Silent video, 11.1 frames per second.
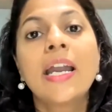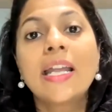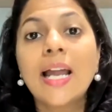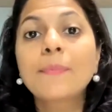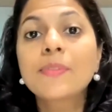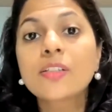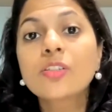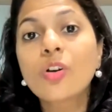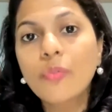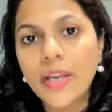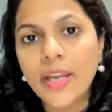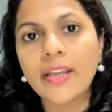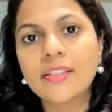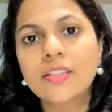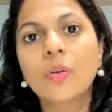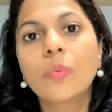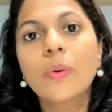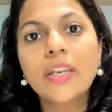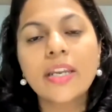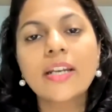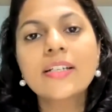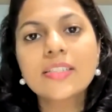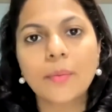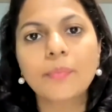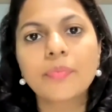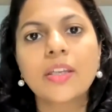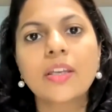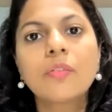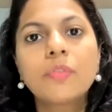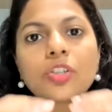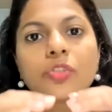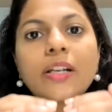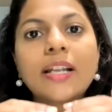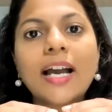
in absence of eggs we need something which will